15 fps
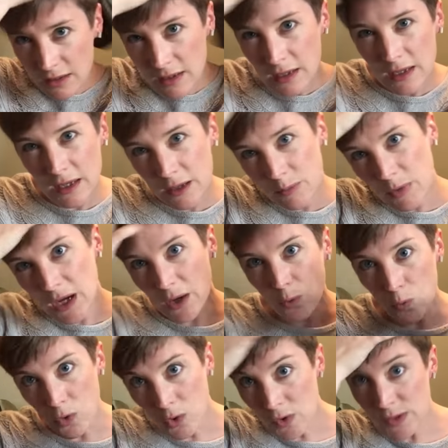I
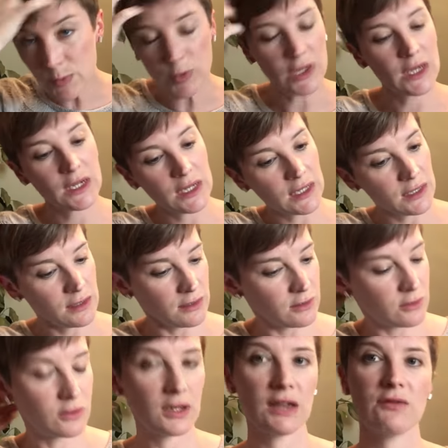was planning
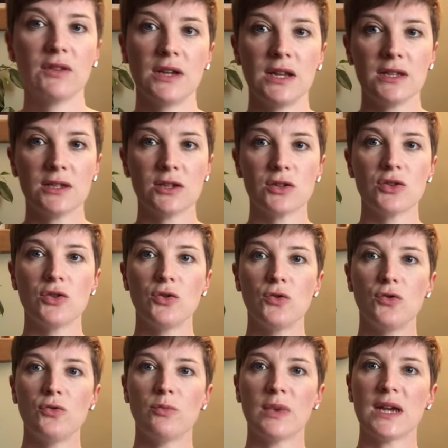on giving it
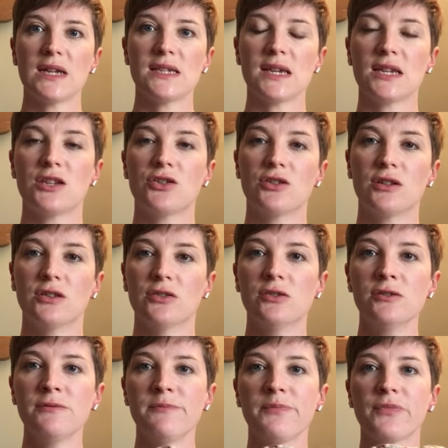to my
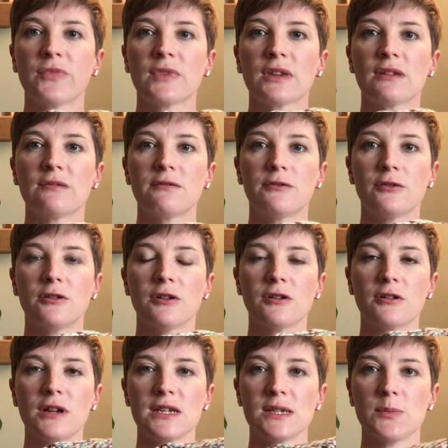sister-in-law for her
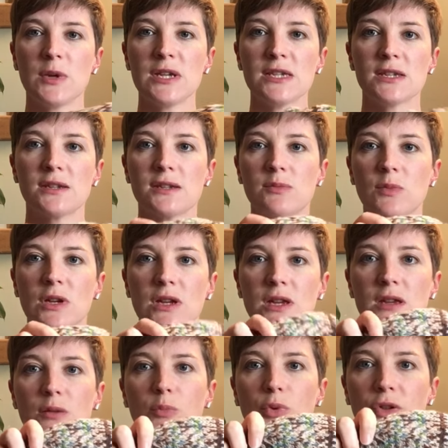Christmas, because
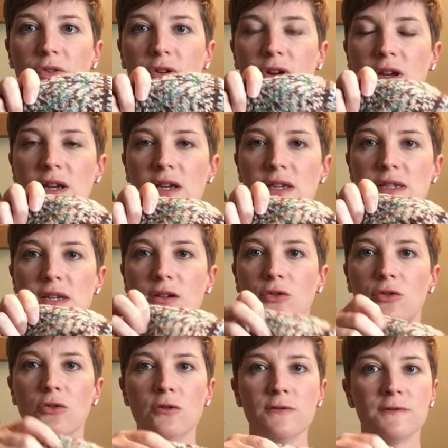my brother has a
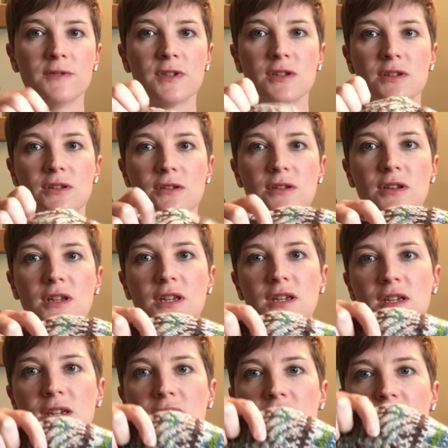croft,
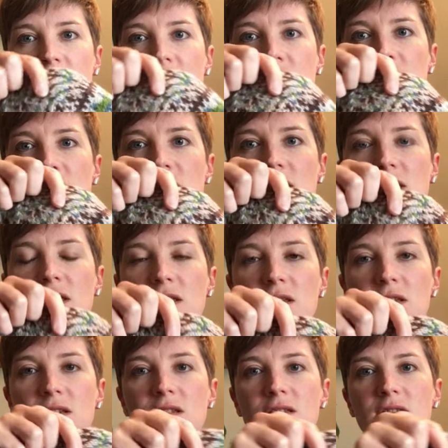hence
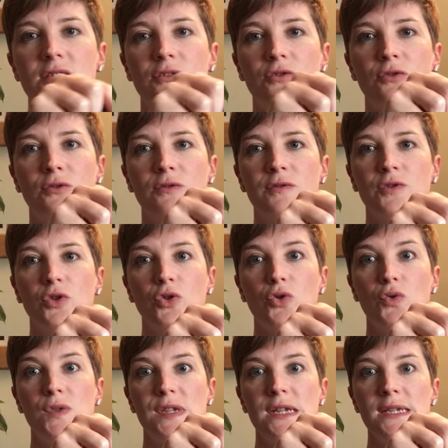the Croft
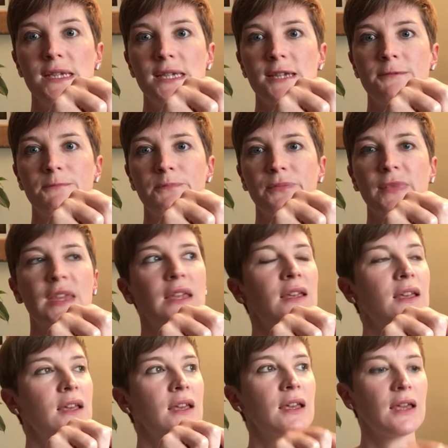Hoosies.
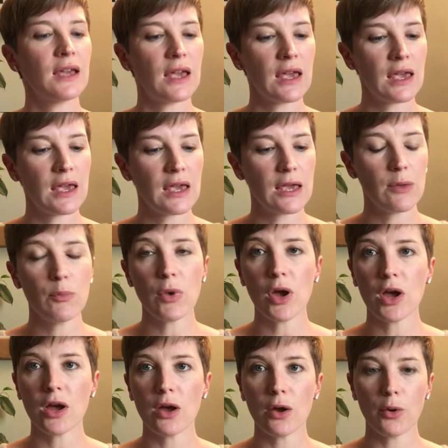
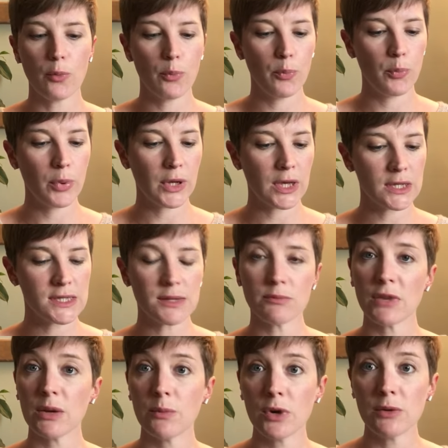But
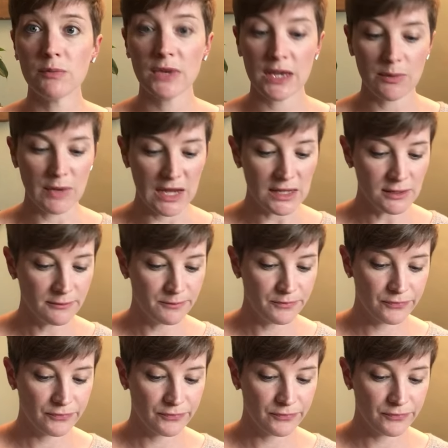my mum came in